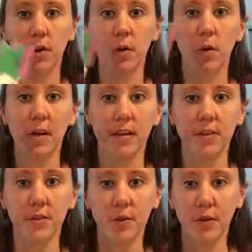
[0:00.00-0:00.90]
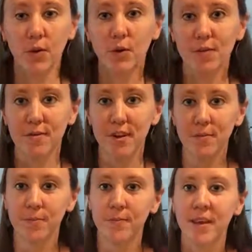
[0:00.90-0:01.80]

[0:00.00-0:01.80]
go in your quiver.